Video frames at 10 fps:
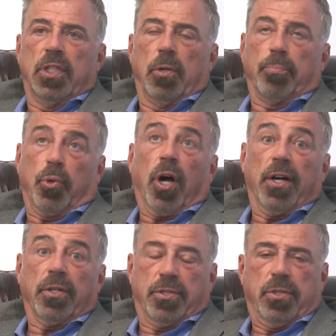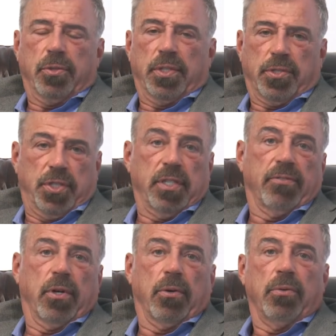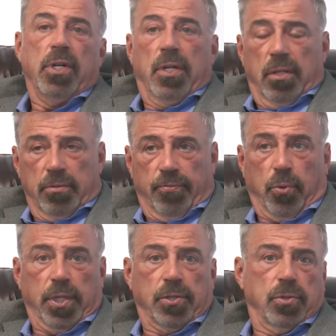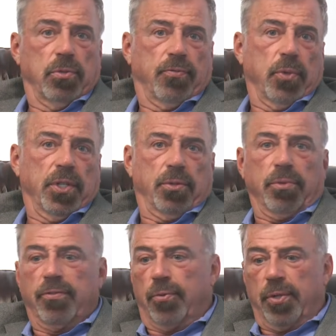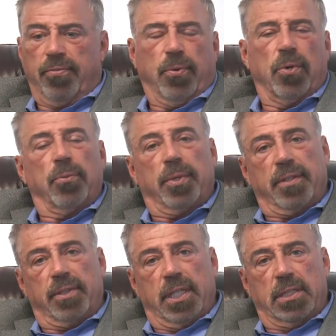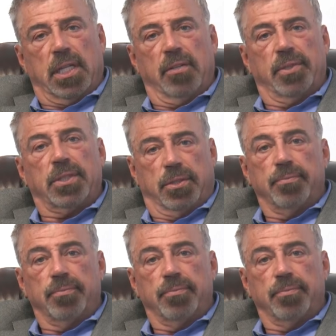prior to the C of O of 42, 43, 44, whatever that time is.